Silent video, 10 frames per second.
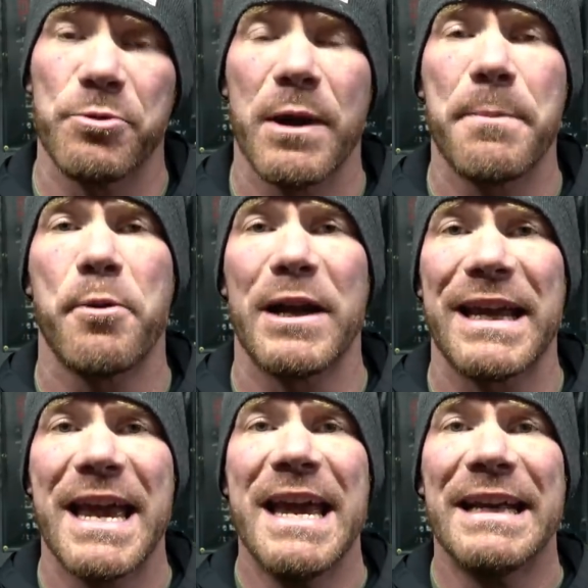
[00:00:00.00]
You want it
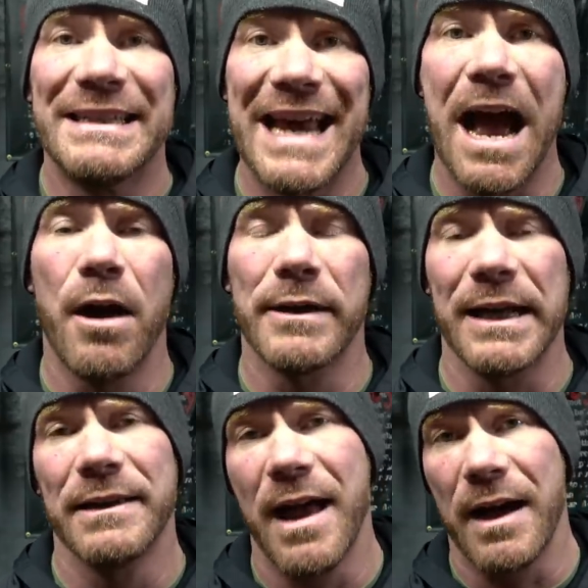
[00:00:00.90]
pointing down
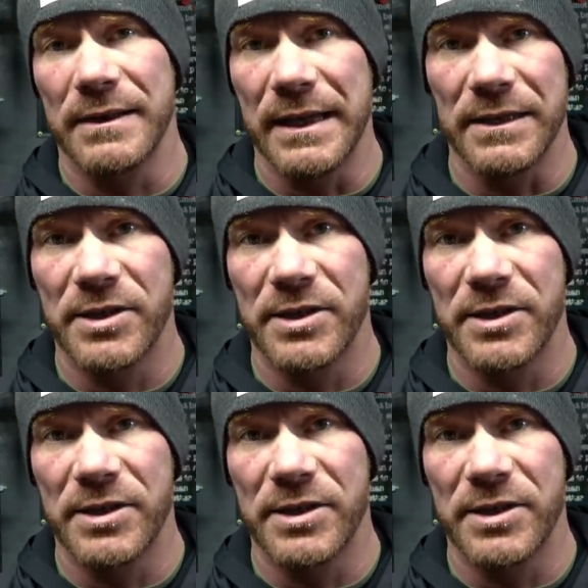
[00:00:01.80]
and locked in.